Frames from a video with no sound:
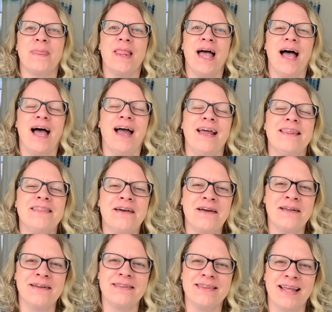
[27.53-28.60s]
I
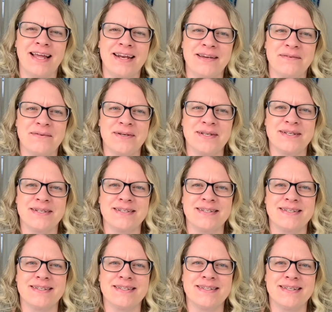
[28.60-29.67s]
thought that it
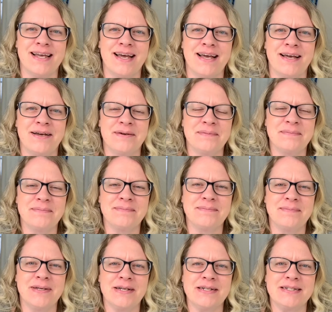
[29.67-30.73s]
was
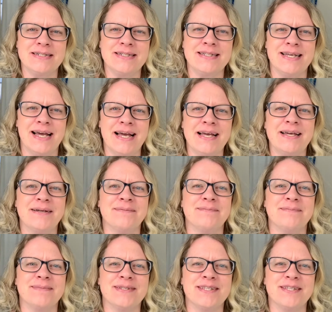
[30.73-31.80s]
a good
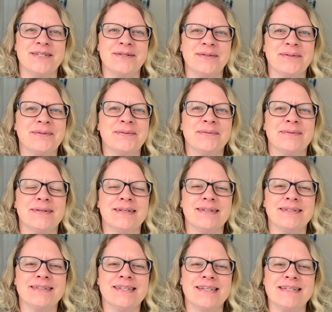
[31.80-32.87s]
time to
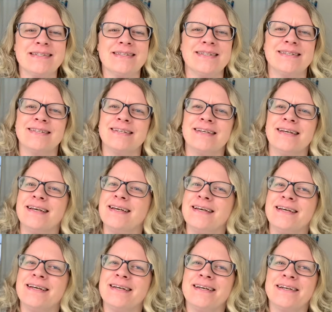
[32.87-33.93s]
just
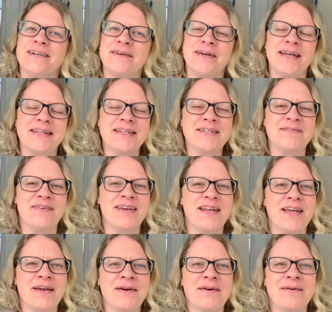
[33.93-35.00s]
create this
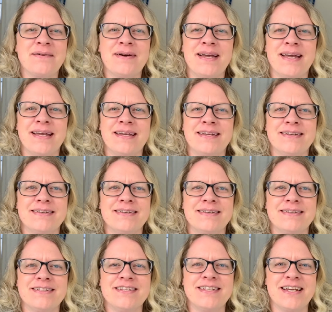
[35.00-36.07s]
video
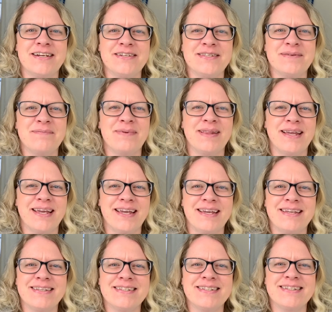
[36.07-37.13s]
and share some
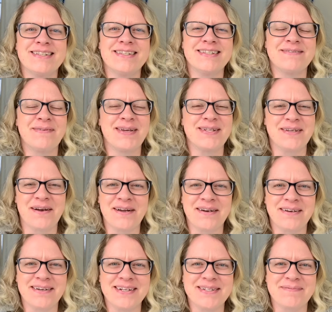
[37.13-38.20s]
plans. My
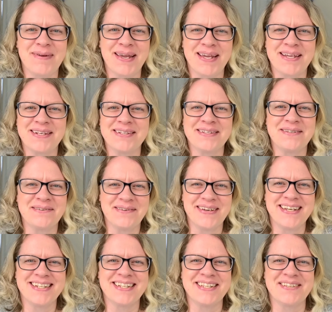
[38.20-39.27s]
daughter is making
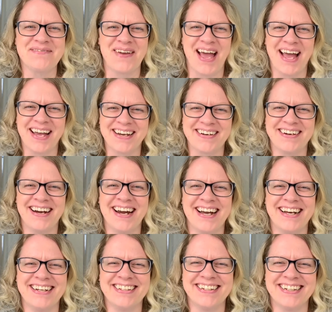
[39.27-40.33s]
noise in the
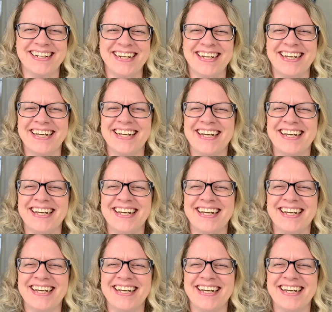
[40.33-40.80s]
background.